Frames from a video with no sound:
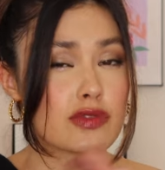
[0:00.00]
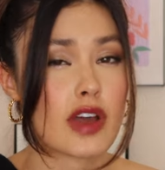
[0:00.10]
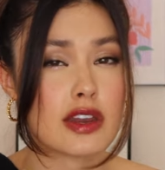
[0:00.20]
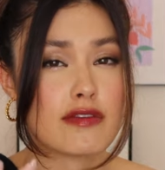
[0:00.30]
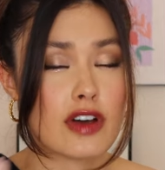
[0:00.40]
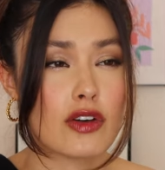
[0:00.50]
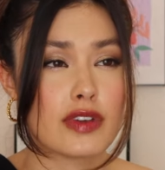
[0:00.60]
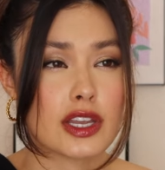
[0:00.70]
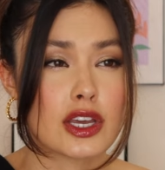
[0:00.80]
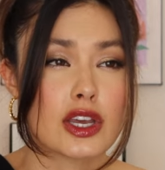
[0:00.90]
find a
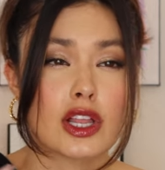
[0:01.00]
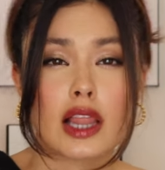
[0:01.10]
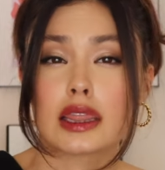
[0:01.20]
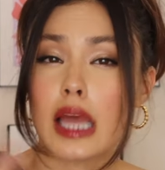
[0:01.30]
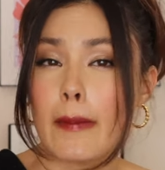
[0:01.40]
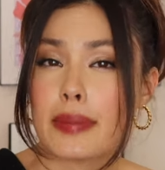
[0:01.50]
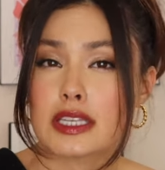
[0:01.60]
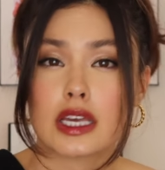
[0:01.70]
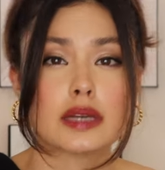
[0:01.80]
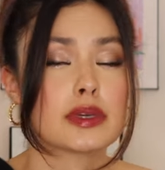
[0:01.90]
velvet lip is
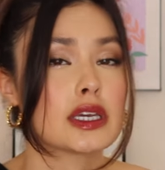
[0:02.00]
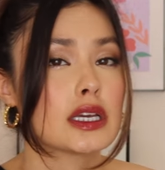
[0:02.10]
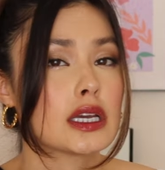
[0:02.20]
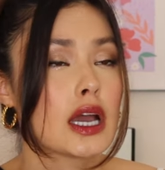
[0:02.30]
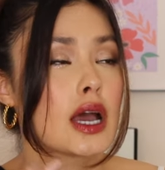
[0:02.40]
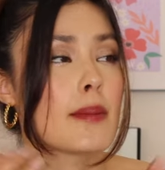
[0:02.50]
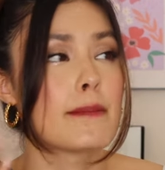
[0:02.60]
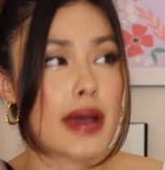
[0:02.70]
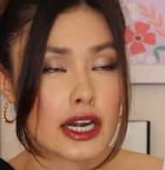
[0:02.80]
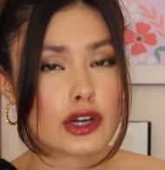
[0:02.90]
gonna be
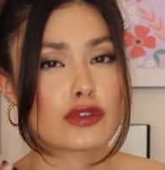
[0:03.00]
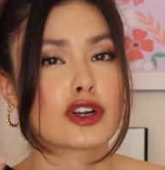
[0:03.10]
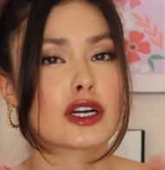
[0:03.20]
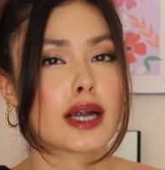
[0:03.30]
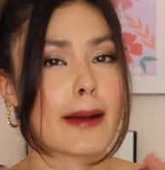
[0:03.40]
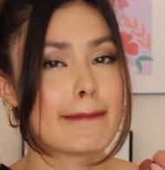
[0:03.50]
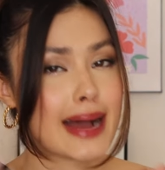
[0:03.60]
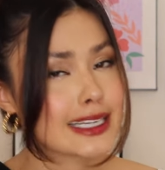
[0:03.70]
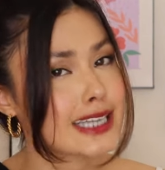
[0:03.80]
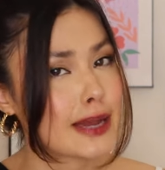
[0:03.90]
better for
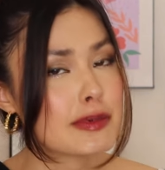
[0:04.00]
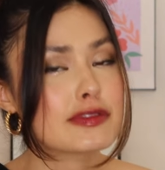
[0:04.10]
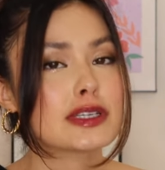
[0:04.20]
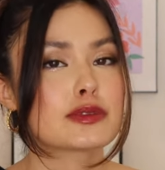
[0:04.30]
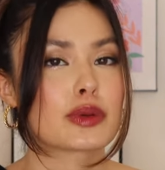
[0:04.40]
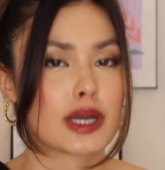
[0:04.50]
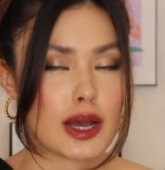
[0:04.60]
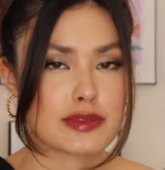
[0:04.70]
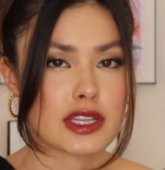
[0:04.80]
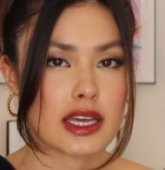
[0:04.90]
my type of lips when it
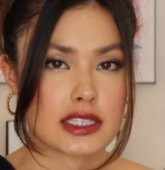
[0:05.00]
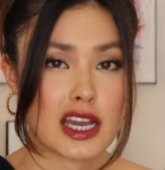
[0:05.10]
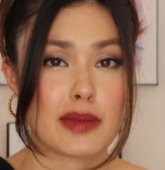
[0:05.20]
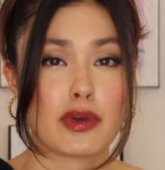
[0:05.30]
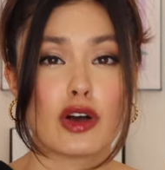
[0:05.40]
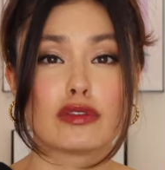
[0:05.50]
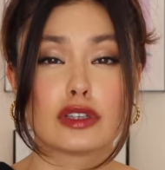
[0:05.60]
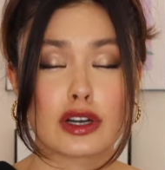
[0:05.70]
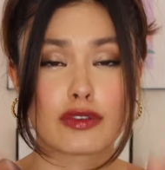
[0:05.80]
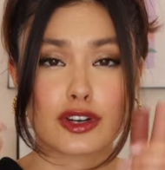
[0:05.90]
comes to that type of
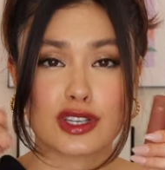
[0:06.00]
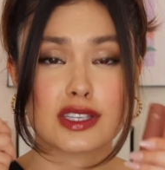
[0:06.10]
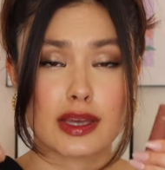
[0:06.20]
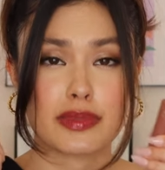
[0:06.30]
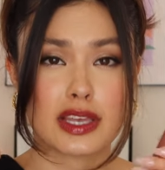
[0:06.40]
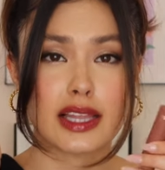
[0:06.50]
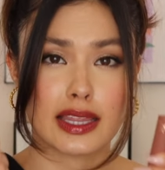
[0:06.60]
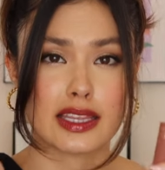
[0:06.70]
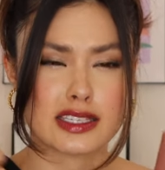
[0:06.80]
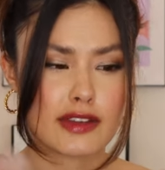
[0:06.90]
look versus something
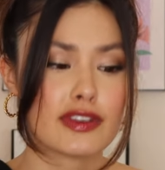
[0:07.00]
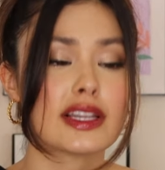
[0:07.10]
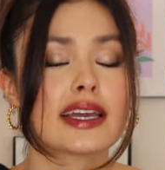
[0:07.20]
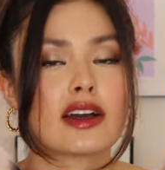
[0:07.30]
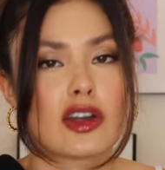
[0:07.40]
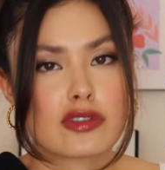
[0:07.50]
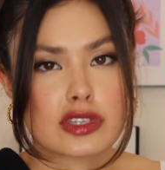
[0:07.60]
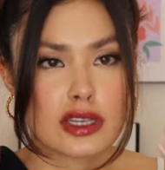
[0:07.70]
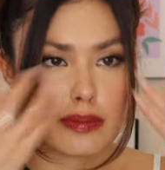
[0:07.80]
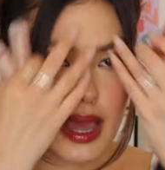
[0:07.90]
like this. I feel like
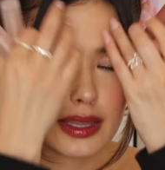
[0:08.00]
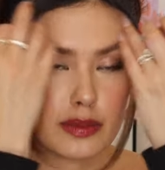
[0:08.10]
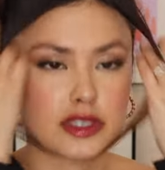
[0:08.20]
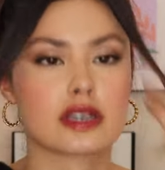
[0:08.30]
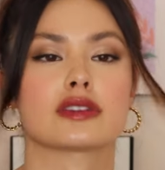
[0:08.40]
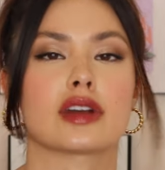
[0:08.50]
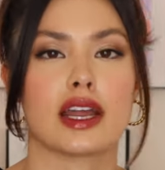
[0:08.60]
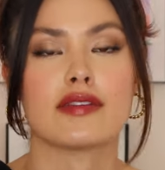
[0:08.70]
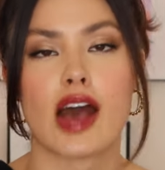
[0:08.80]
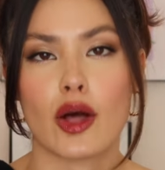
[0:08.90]
honestly matte lipsticks are
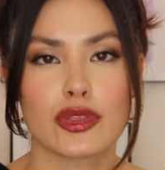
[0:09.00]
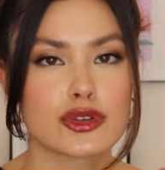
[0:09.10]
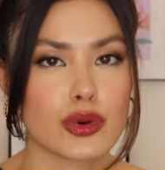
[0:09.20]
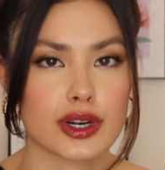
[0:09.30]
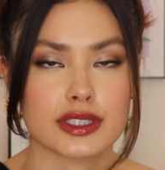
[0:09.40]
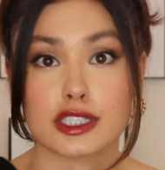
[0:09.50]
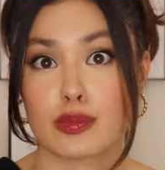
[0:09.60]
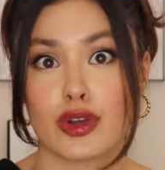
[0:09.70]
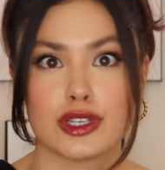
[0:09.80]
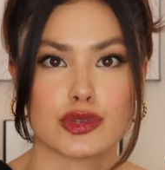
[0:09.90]
kind of out the door at this
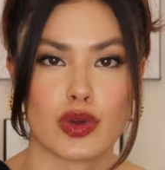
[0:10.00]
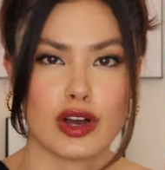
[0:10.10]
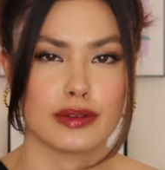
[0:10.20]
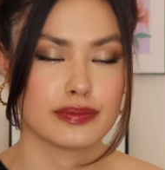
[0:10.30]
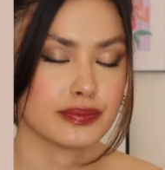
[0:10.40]
point as well.